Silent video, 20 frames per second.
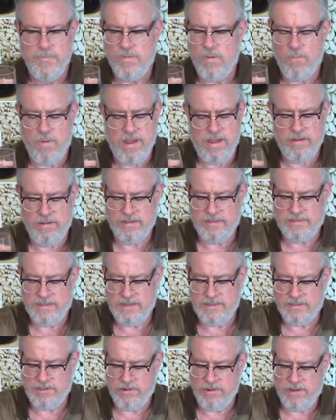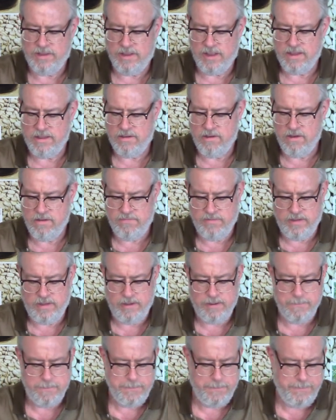Wow, it tastes good like
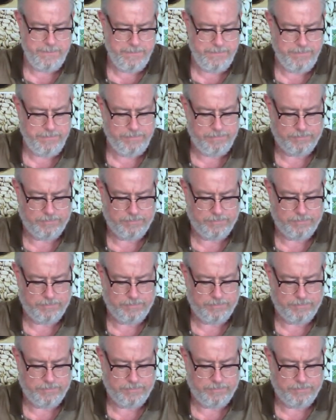coffee. Hmm.